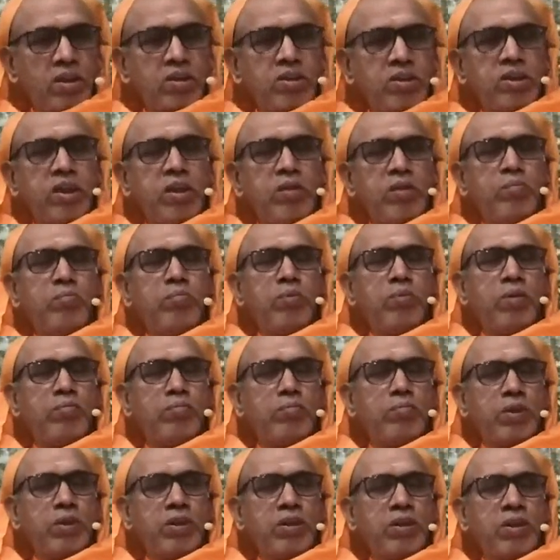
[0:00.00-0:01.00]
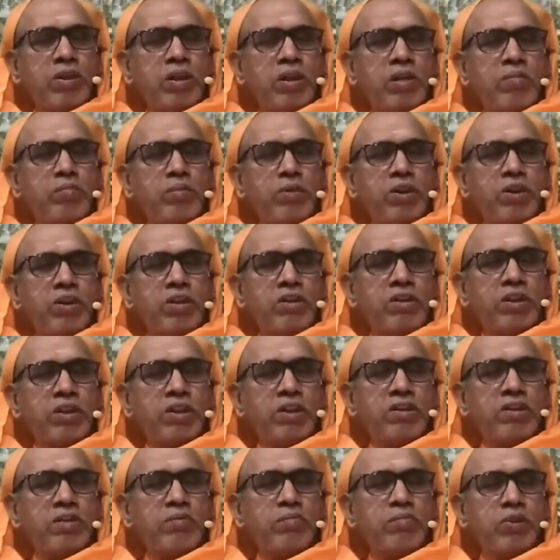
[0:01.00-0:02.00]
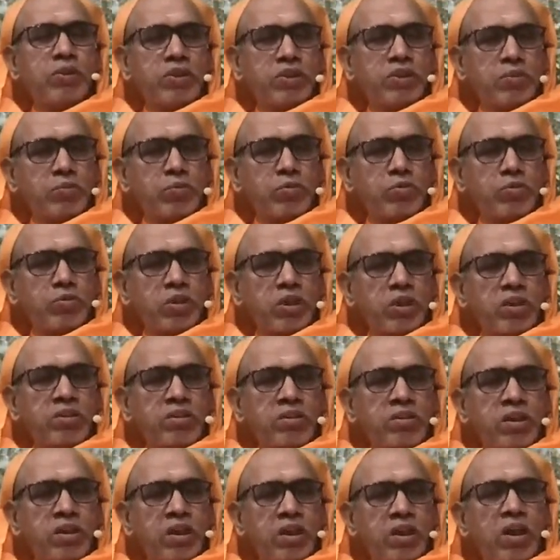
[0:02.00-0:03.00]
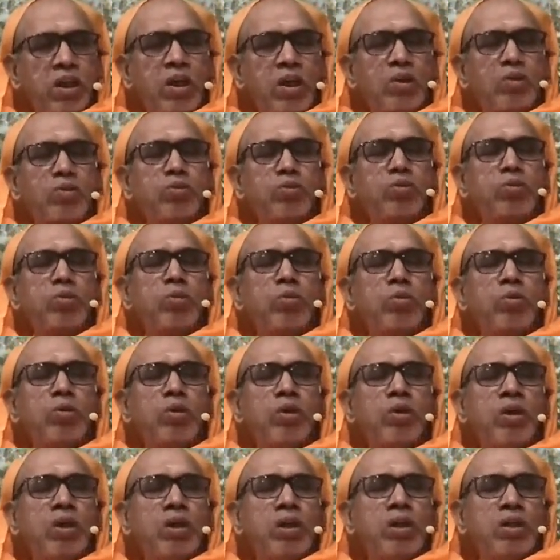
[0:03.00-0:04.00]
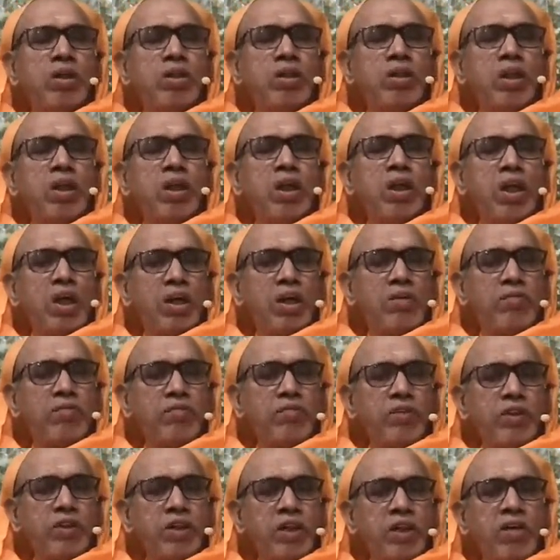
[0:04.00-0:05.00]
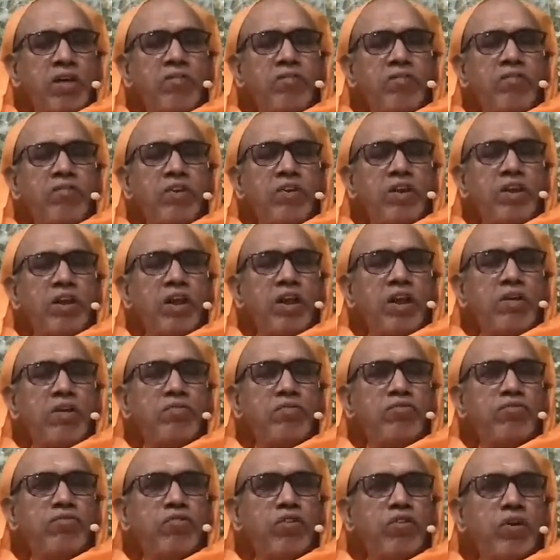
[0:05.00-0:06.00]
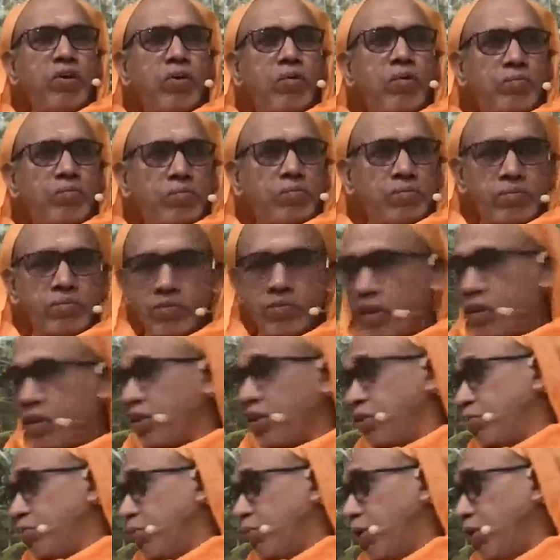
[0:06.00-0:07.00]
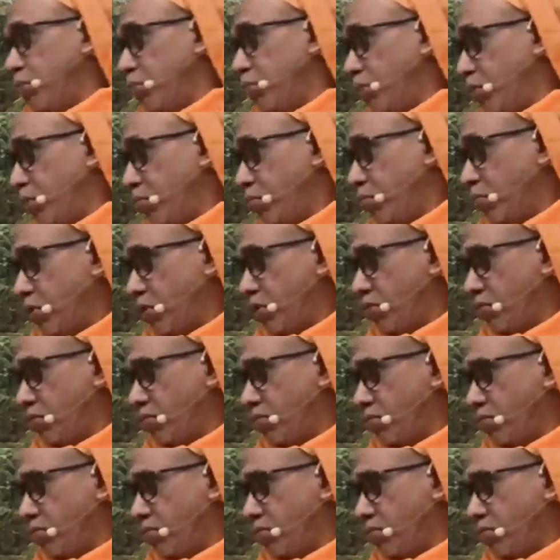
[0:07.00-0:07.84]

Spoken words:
The same Brahman appears as the Panchabhutas and also the life in every life form. That is my Brahman.